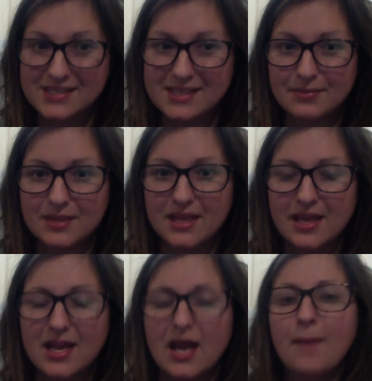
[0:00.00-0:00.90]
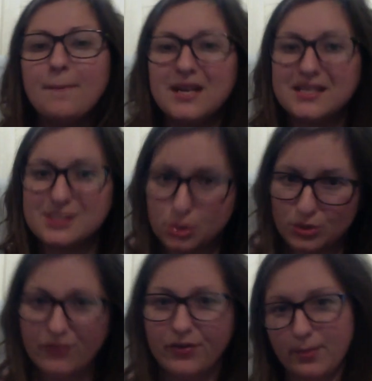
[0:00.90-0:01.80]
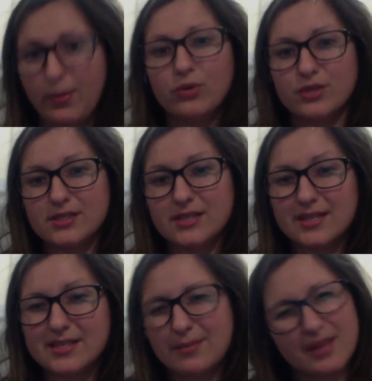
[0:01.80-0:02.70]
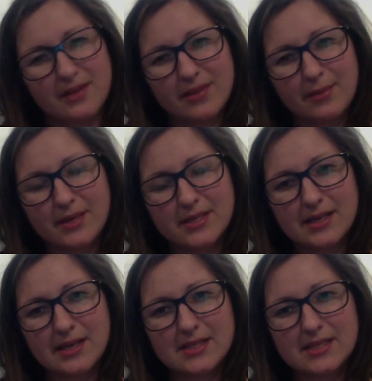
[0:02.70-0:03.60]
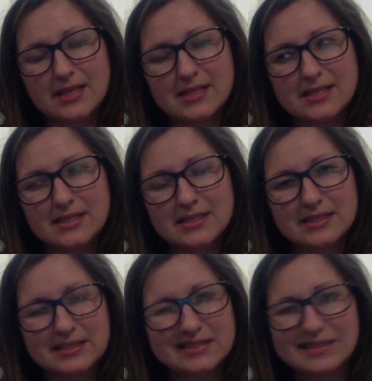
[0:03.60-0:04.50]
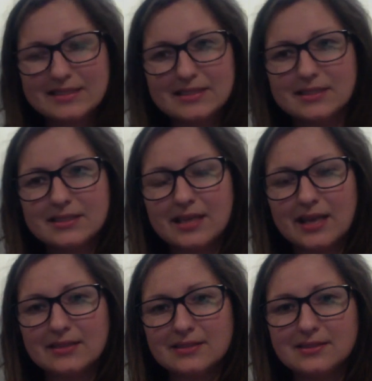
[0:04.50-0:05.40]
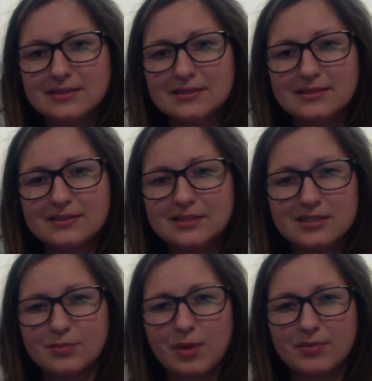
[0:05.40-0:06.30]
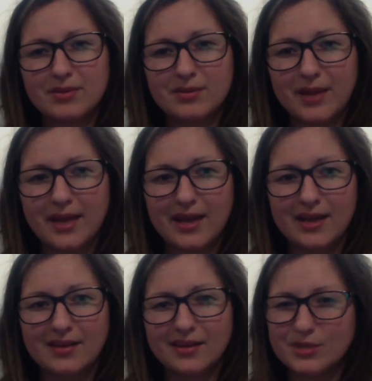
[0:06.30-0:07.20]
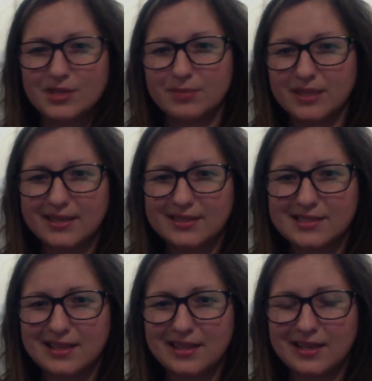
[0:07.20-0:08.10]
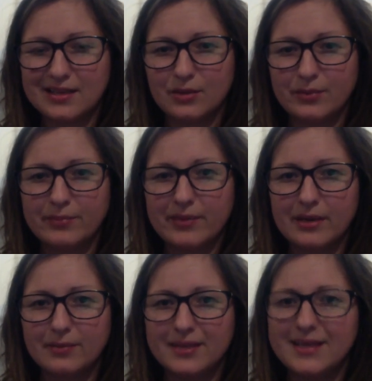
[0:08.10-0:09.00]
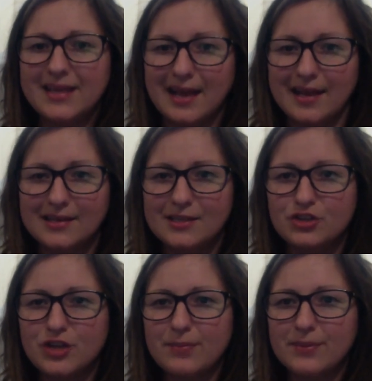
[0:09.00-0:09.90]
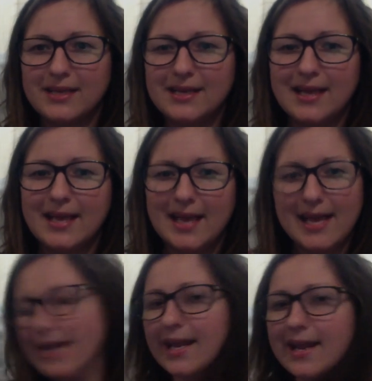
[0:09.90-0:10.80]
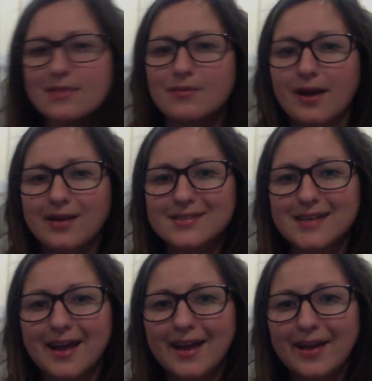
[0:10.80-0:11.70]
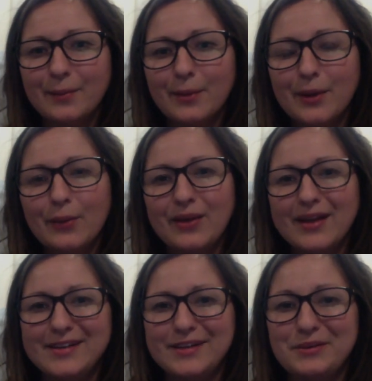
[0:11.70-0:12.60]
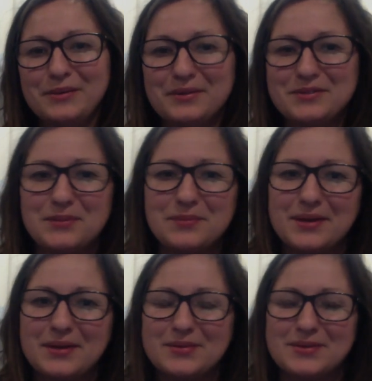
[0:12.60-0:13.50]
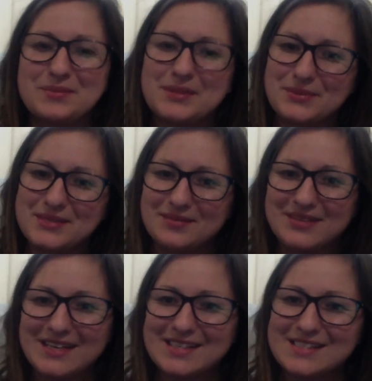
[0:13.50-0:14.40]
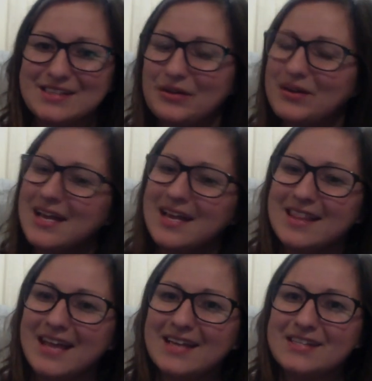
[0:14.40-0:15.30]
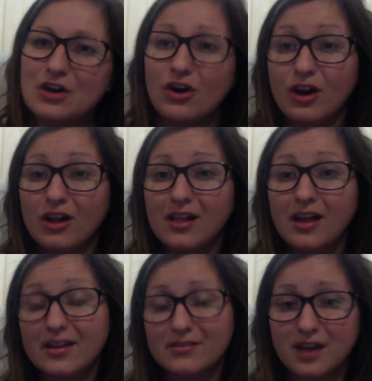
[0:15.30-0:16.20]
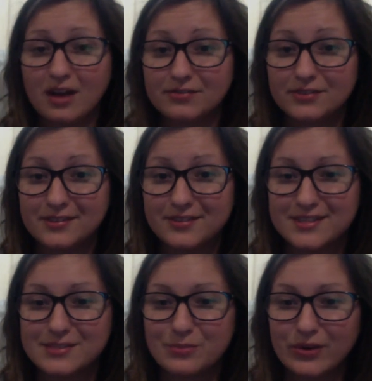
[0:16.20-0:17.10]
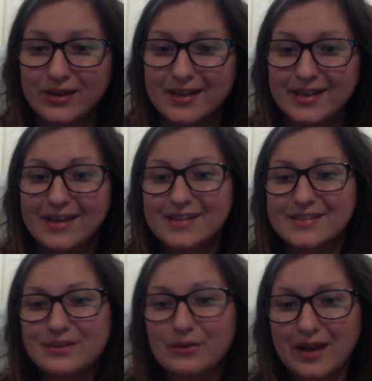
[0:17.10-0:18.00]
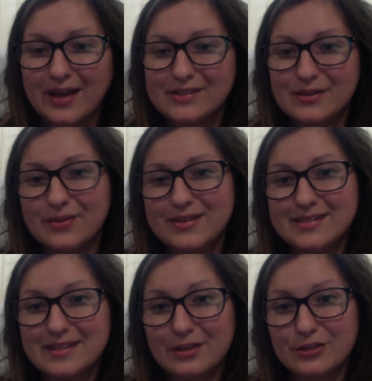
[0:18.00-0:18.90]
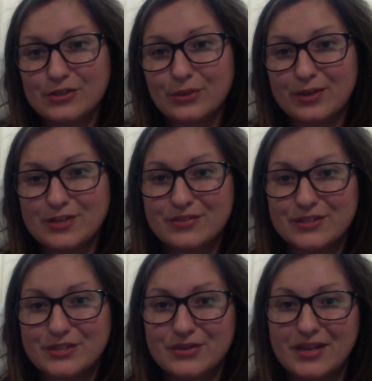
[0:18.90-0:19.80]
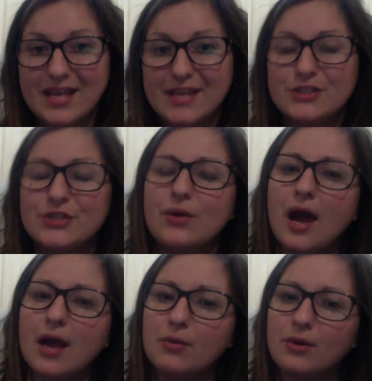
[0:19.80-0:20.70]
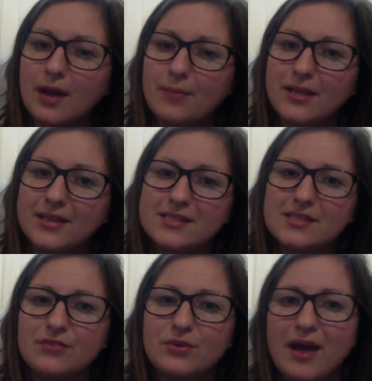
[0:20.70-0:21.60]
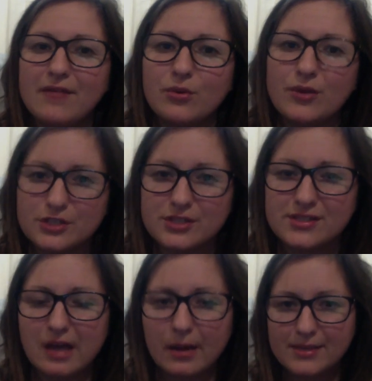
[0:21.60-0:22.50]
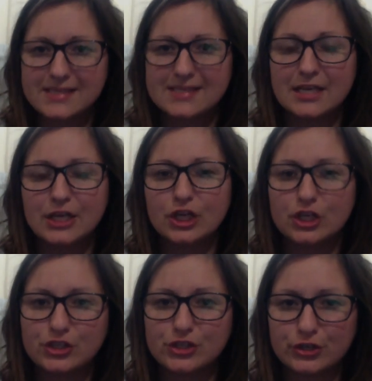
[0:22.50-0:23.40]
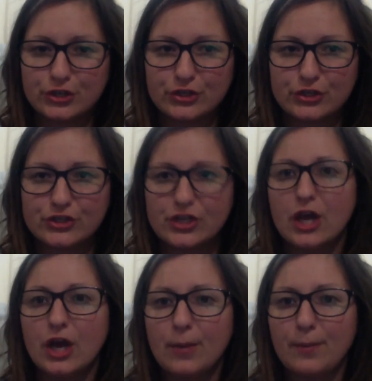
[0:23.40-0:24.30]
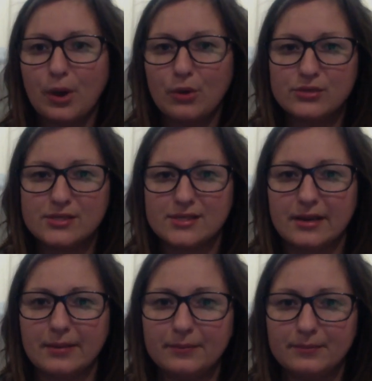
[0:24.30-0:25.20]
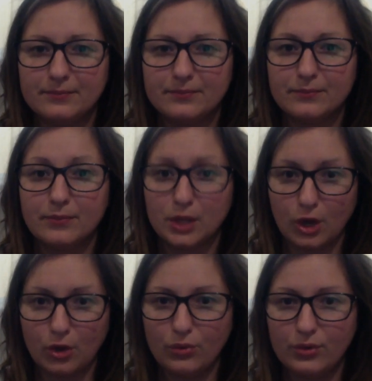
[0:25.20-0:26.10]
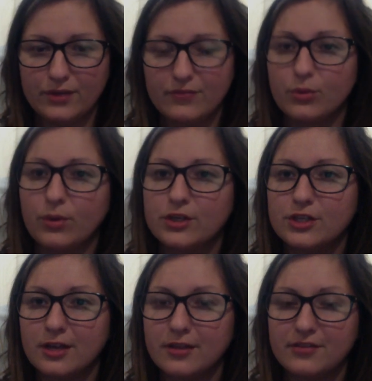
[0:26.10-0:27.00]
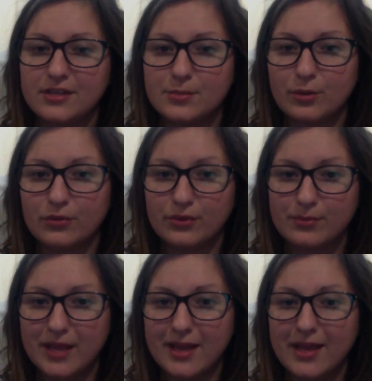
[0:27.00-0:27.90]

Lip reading: the same thing, but it's two different approaches to the same thing, if that makes any sense. Again, it's just popped into my head. I wish I planned to say that a little bit better. But yeah, trampoline, hitting it at the wrong time when you are jumping on a trampoline with somebody else. So that is all I have got for you this morning. So as always, thank you so much for tuning in to I Woke Up Like This. If you have questions, comments, concerns, post them below if you're watching on the Facebook replay,